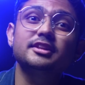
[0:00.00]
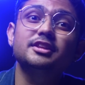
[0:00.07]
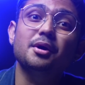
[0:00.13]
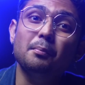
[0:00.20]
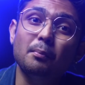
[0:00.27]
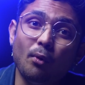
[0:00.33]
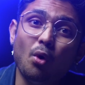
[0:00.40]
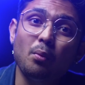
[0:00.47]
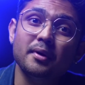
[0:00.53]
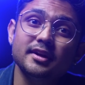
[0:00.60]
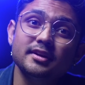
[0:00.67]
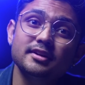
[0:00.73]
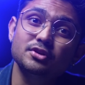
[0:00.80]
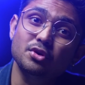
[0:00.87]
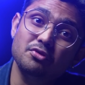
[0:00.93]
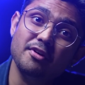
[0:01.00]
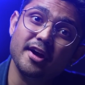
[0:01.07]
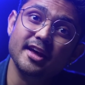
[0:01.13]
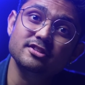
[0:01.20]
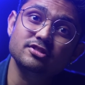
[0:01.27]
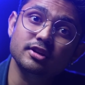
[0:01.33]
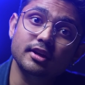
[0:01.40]
the moment you
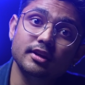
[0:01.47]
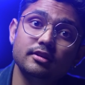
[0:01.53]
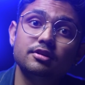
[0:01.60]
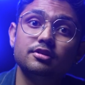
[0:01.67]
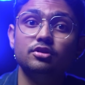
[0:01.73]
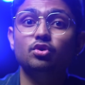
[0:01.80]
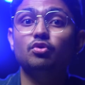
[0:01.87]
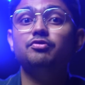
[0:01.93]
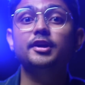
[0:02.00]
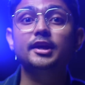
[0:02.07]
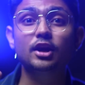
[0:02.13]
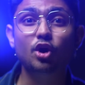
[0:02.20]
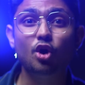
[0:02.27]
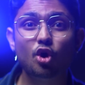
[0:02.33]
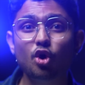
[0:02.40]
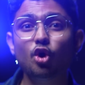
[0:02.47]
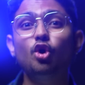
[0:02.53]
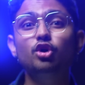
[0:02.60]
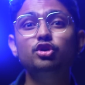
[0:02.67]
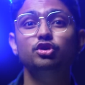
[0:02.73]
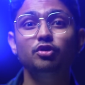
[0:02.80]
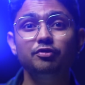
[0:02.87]
wear jeans, you feel
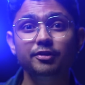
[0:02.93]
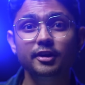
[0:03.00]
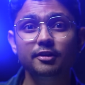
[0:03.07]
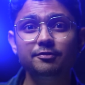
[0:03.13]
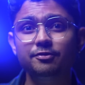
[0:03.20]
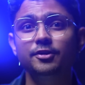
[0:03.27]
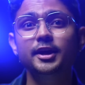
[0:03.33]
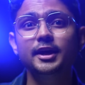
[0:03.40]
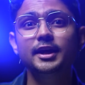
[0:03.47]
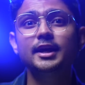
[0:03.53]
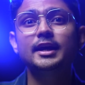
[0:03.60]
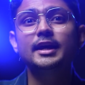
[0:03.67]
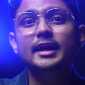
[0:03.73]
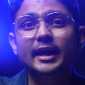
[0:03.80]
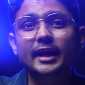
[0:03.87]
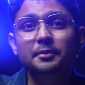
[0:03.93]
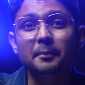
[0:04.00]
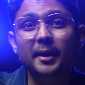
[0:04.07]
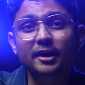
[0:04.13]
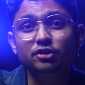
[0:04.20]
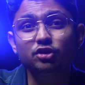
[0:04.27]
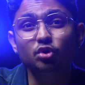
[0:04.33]
good, you feel free. It
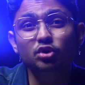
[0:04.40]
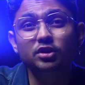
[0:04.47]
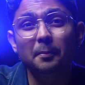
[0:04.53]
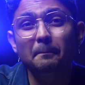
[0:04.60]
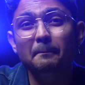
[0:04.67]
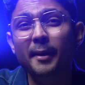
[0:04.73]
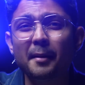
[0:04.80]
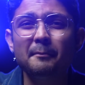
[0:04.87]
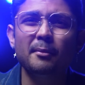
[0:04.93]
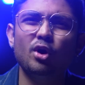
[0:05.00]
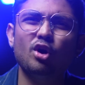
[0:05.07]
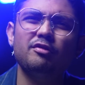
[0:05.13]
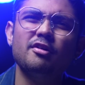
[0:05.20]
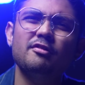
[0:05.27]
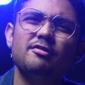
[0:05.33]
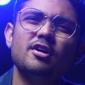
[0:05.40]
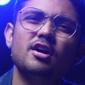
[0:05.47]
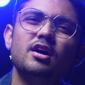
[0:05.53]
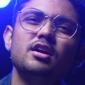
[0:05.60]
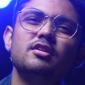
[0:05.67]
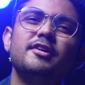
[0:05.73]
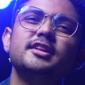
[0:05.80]
makes you the member of a
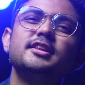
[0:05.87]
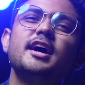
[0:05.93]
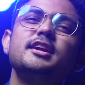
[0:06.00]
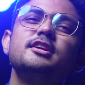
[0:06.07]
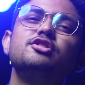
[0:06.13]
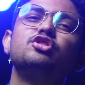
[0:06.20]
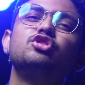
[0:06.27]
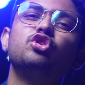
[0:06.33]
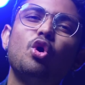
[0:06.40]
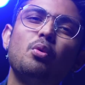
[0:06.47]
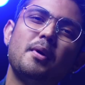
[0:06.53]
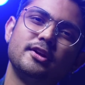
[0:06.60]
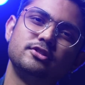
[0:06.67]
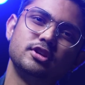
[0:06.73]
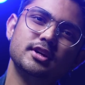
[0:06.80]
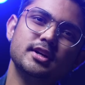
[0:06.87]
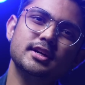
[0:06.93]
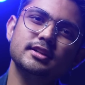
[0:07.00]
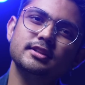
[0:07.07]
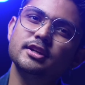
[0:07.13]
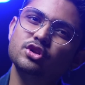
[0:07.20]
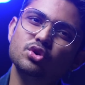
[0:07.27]
world where there is so much
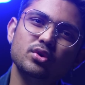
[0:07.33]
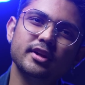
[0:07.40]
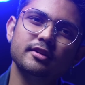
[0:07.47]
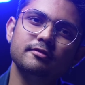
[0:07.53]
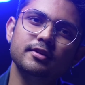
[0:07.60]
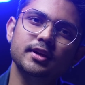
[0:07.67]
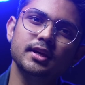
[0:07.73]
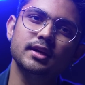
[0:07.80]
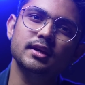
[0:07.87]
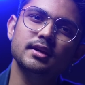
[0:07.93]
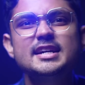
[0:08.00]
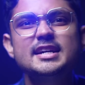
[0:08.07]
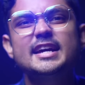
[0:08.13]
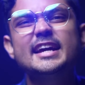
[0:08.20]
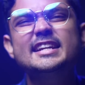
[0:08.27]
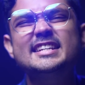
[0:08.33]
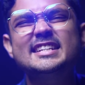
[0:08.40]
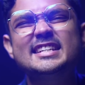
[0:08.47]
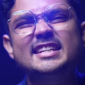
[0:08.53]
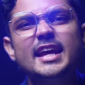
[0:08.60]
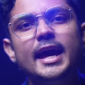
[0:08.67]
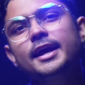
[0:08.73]
that you can be. It
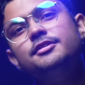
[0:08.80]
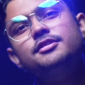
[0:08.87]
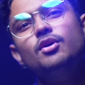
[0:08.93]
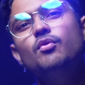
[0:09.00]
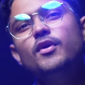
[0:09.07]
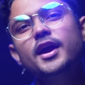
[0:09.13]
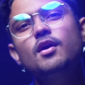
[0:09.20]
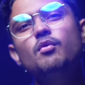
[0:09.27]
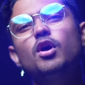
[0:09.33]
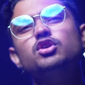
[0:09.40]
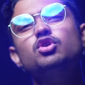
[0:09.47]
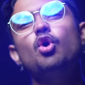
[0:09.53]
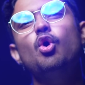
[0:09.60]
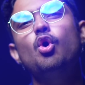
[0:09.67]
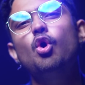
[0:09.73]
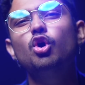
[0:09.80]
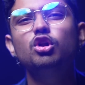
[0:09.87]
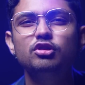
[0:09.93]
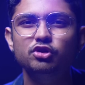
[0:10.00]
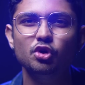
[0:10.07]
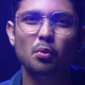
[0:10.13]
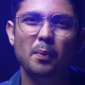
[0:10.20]
takes away what
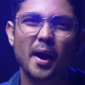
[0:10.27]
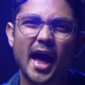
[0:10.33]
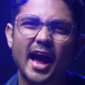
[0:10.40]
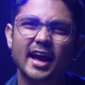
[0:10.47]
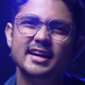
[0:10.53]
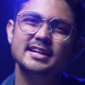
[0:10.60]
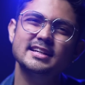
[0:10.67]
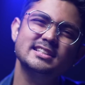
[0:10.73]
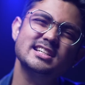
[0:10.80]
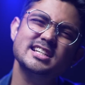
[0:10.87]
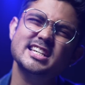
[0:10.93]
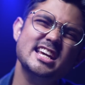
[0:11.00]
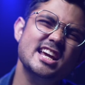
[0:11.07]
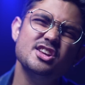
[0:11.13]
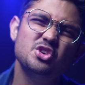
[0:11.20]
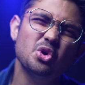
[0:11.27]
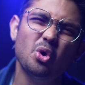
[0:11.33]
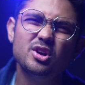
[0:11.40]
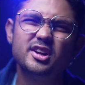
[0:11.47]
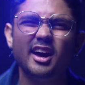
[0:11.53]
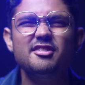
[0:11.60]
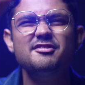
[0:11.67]
holds you back, the
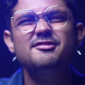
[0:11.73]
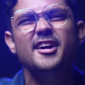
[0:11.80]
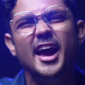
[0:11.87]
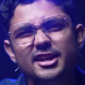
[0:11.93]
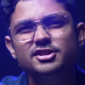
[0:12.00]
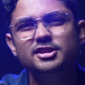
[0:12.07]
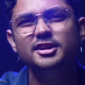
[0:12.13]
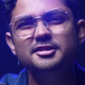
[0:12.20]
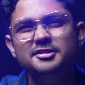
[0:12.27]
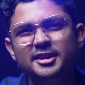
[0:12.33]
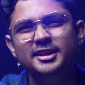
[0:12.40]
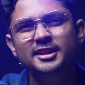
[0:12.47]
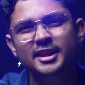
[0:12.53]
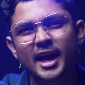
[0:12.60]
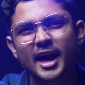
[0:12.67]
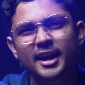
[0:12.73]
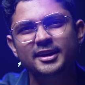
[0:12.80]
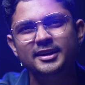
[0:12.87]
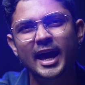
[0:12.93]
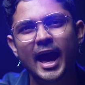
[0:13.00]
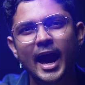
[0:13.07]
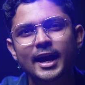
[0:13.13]
age-old conventions and their
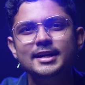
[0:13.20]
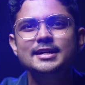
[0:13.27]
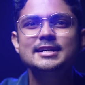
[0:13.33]
attack.